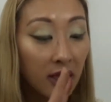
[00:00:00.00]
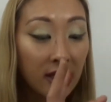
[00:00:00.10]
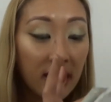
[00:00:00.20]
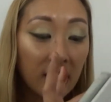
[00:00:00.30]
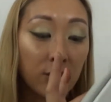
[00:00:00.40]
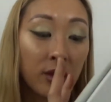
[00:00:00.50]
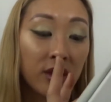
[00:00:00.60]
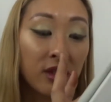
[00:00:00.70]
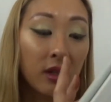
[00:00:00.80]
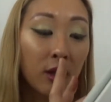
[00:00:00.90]
Next one
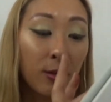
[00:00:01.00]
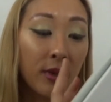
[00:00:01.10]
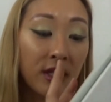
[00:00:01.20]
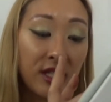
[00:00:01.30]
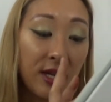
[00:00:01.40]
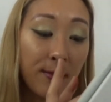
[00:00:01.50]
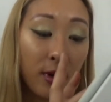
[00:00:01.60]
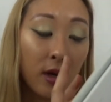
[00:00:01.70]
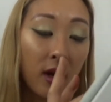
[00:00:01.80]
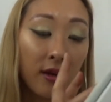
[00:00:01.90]
is a little bit
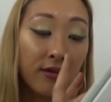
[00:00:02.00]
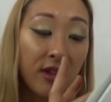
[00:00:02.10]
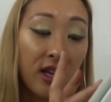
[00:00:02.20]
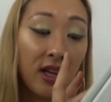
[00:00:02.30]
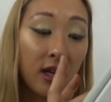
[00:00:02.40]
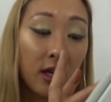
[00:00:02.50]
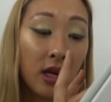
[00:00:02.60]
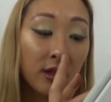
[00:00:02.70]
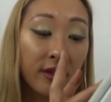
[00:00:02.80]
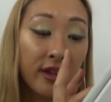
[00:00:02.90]
deeper of the
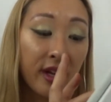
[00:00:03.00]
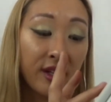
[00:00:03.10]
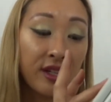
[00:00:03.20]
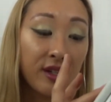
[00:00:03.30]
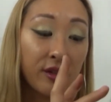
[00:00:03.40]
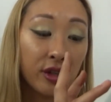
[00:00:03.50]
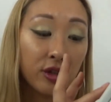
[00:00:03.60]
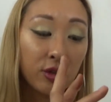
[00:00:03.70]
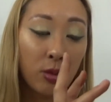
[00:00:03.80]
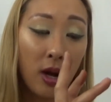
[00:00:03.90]
color that I did
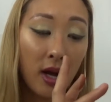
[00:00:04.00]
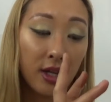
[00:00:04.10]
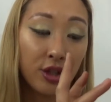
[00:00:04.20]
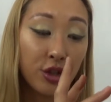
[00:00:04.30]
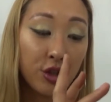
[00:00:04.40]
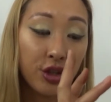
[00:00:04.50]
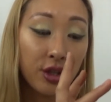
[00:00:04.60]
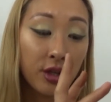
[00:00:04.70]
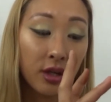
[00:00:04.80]
just swatch.